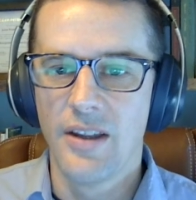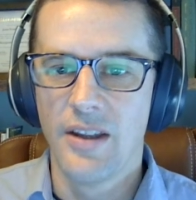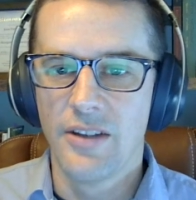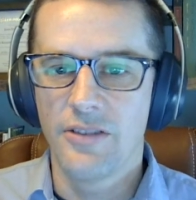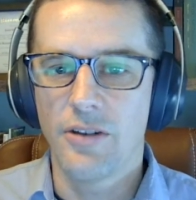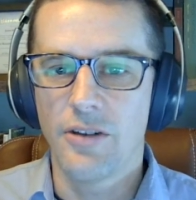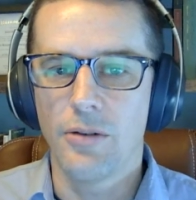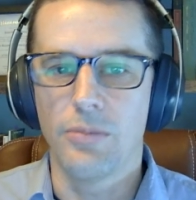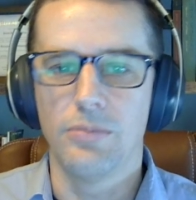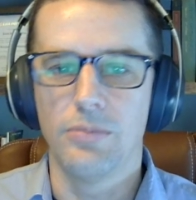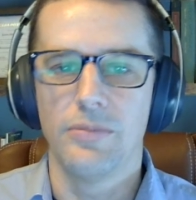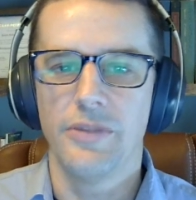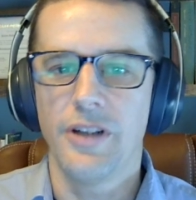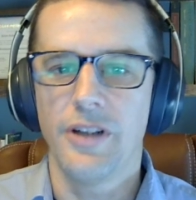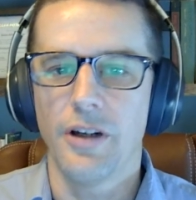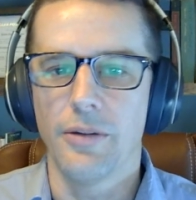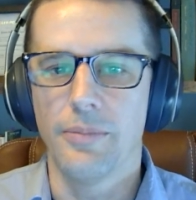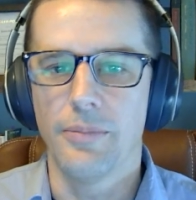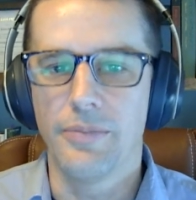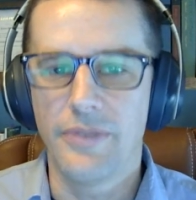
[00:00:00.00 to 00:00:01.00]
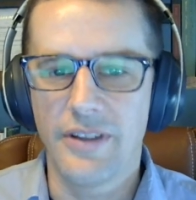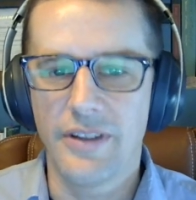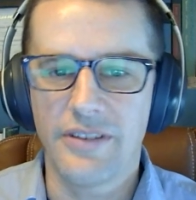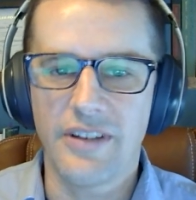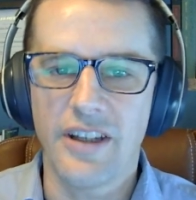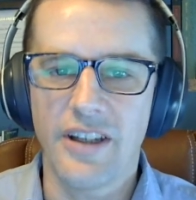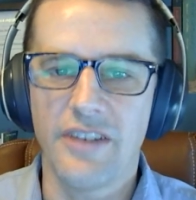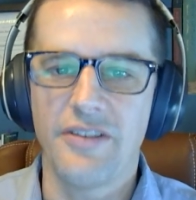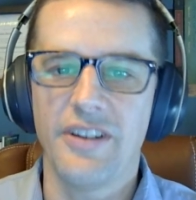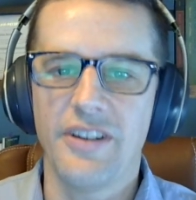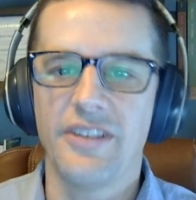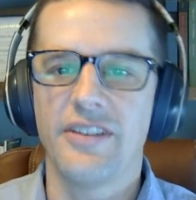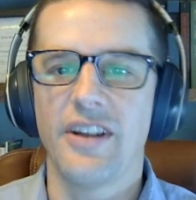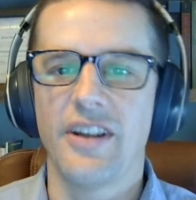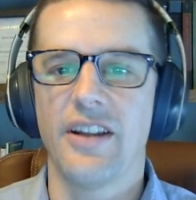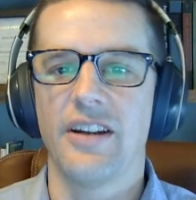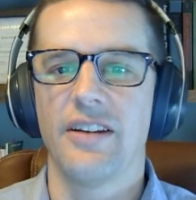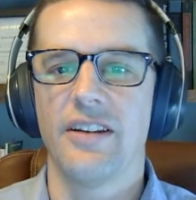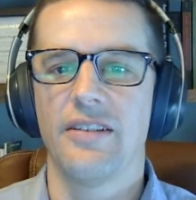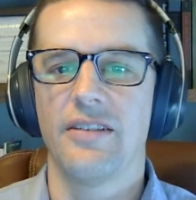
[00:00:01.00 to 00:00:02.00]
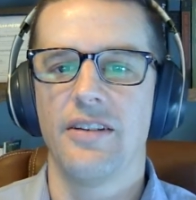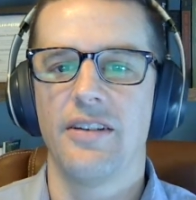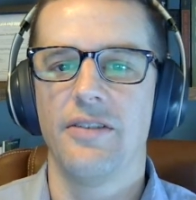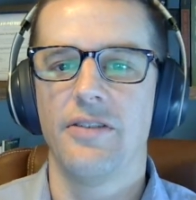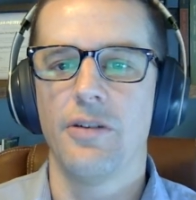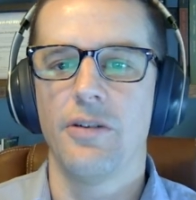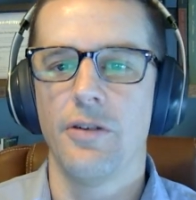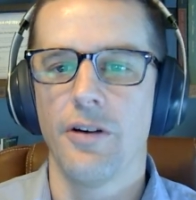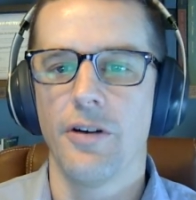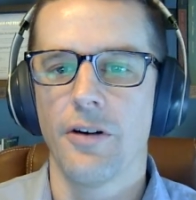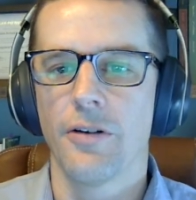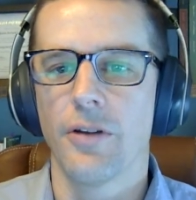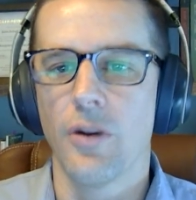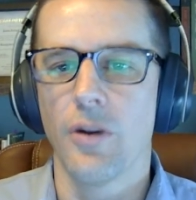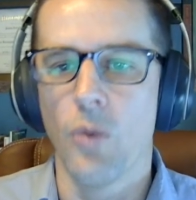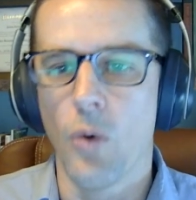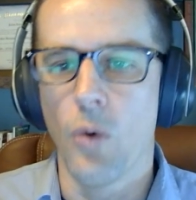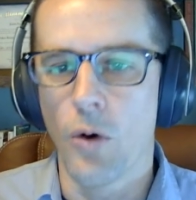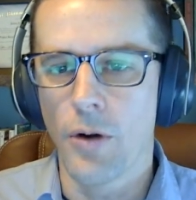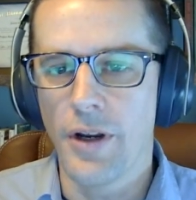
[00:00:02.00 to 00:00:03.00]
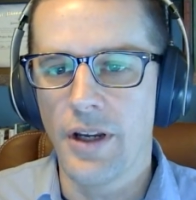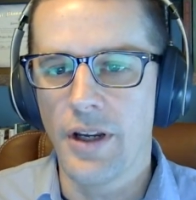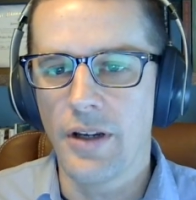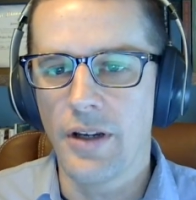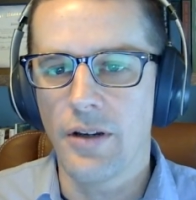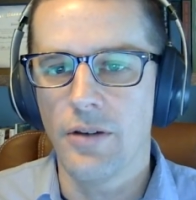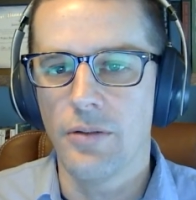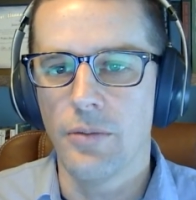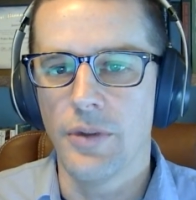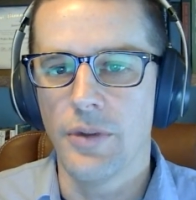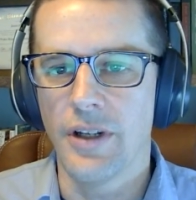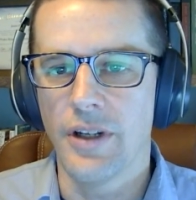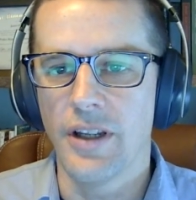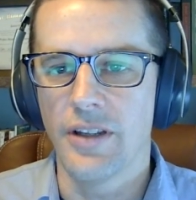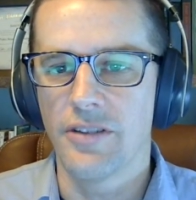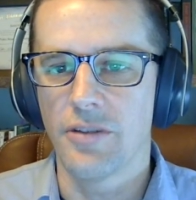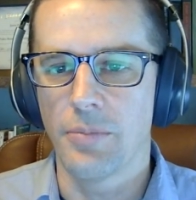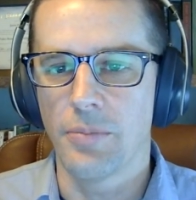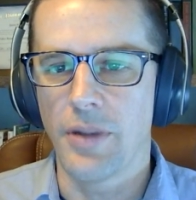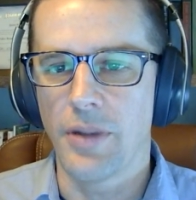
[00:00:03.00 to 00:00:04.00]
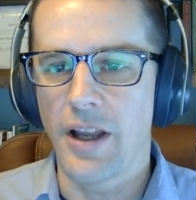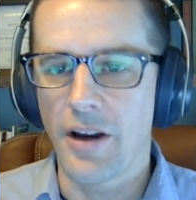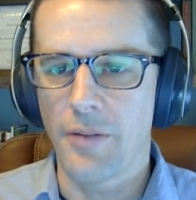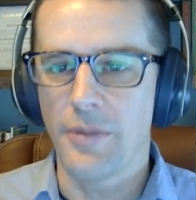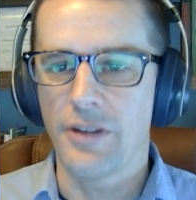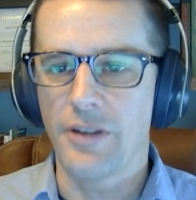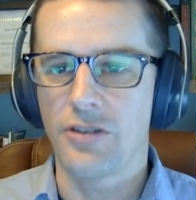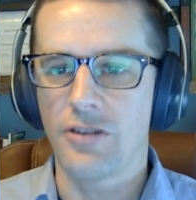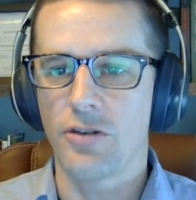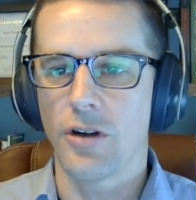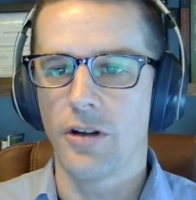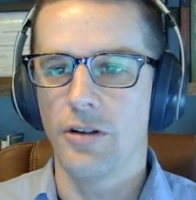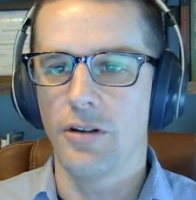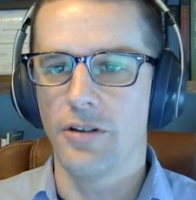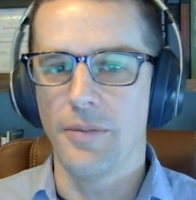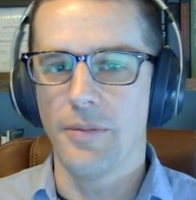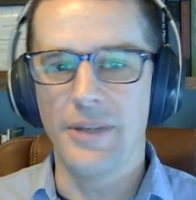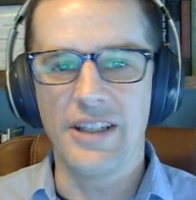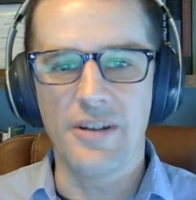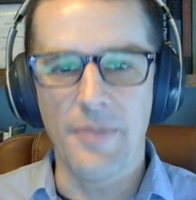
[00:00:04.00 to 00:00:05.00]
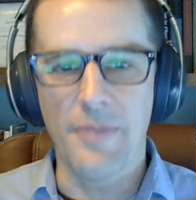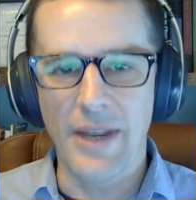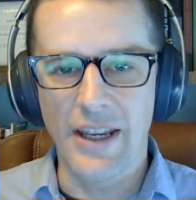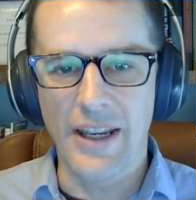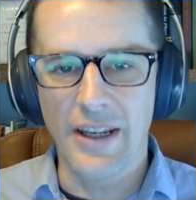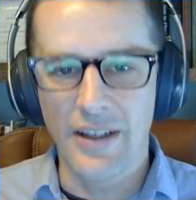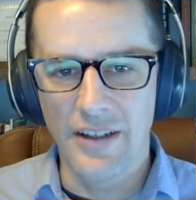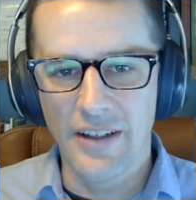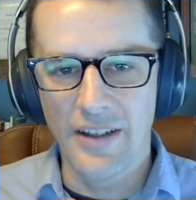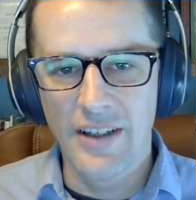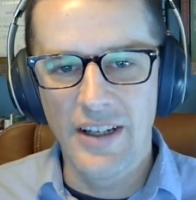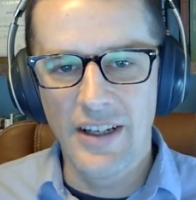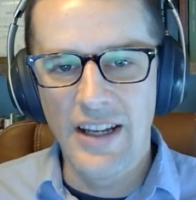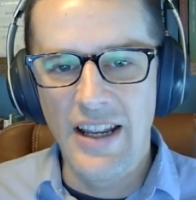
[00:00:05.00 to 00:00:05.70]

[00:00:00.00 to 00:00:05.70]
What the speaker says: So, this kind of insight gives you an early warning when a supplier may struggle to meet demand